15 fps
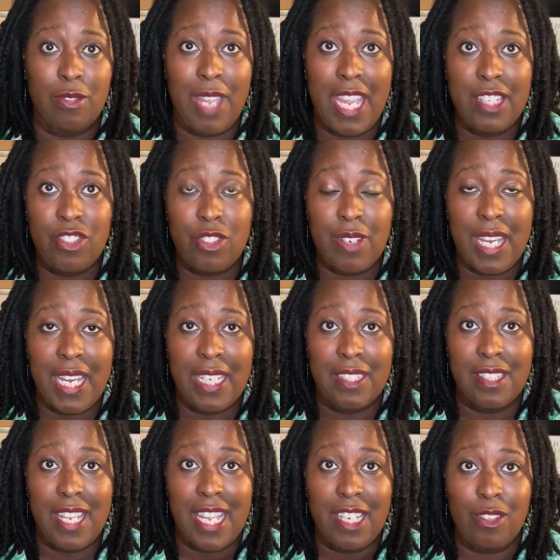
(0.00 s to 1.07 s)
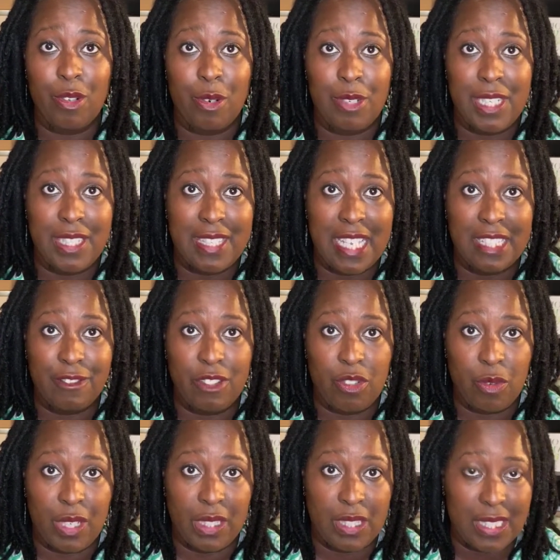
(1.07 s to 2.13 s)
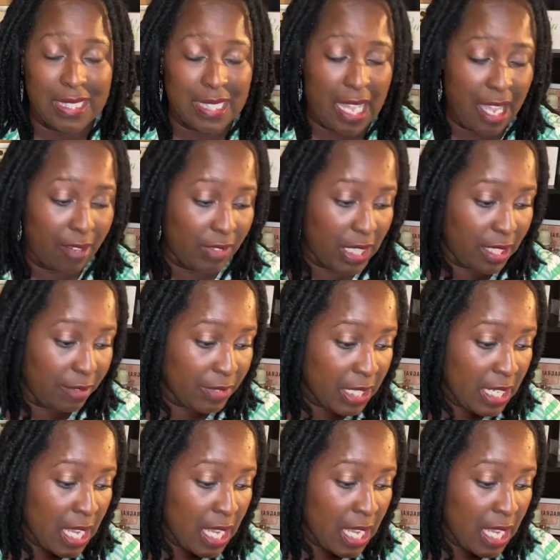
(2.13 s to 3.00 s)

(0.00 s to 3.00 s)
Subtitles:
Hey, Johanna. Hey, Gloria. Thanks for joining us live, love.